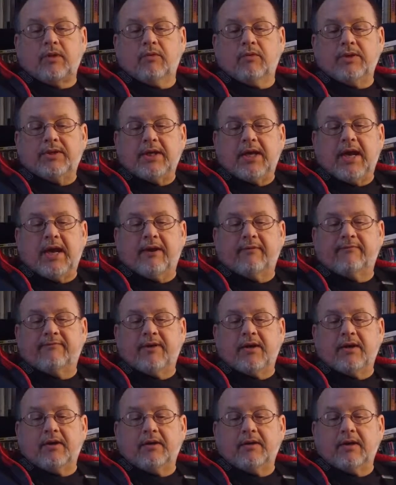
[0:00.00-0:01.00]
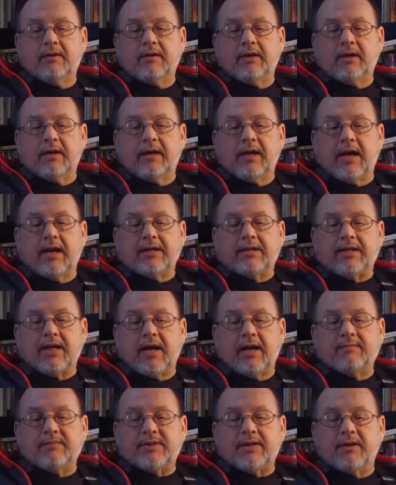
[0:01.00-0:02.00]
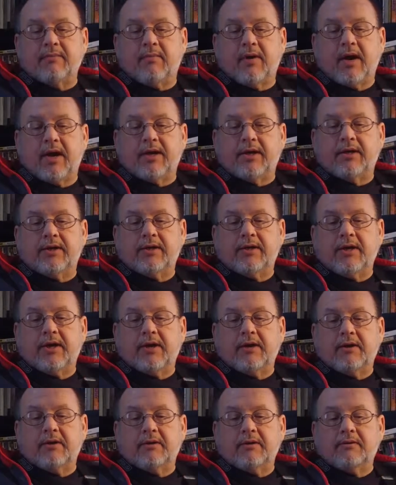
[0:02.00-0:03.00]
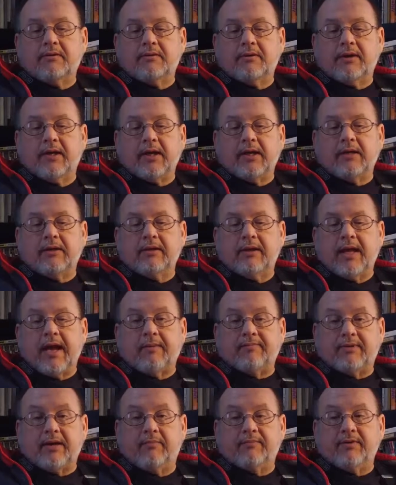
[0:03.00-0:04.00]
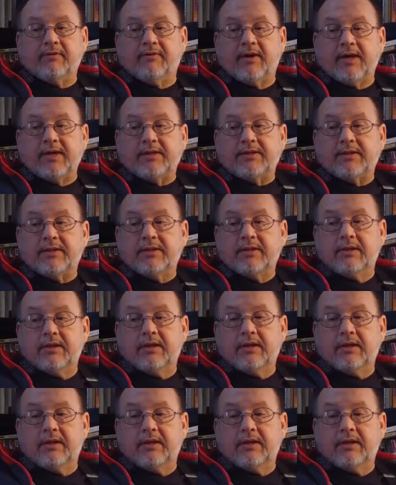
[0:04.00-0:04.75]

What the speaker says: what they have a lot of times in a modern like laptop device,